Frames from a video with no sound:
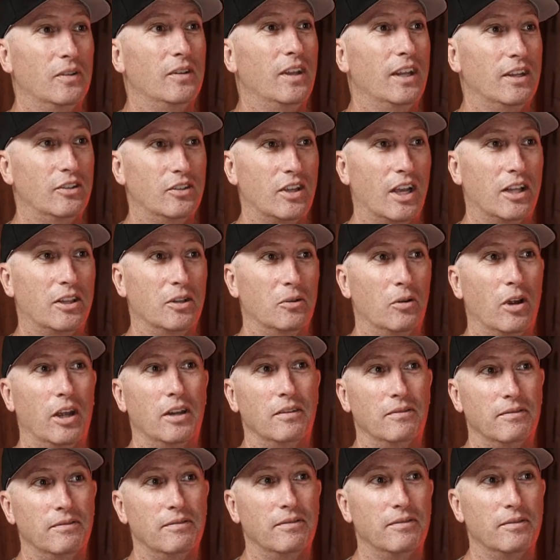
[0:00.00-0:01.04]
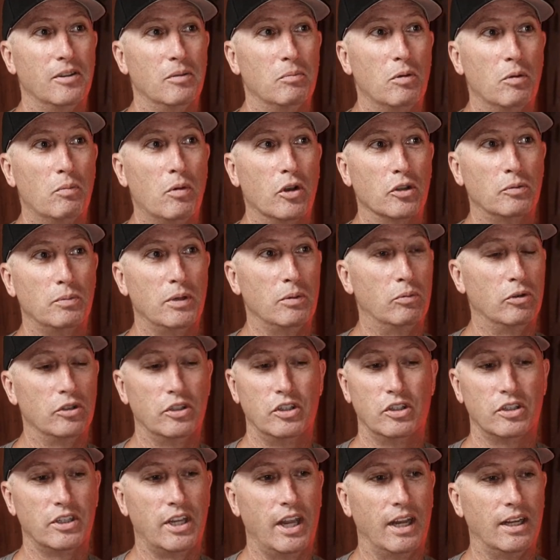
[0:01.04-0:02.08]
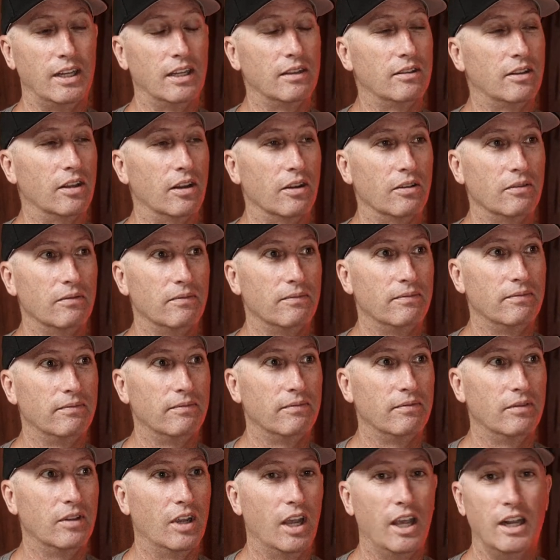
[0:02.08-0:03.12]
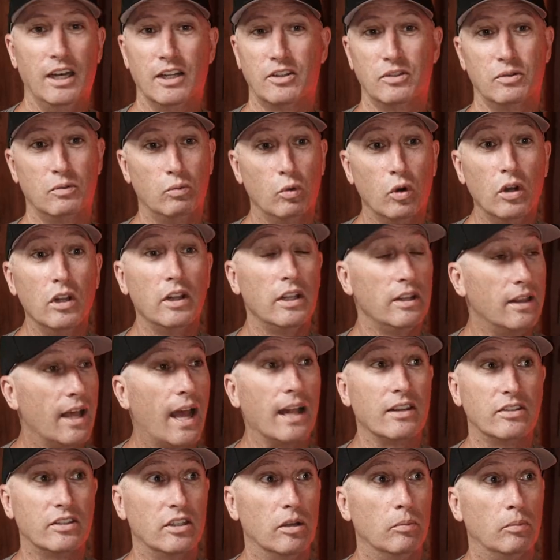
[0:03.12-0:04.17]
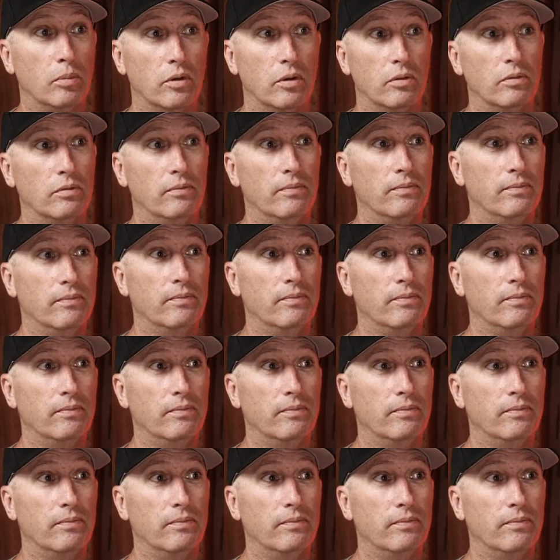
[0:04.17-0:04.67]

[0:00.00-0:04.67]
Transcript: Exactly right. But most people just can't get there, and it's really that simple.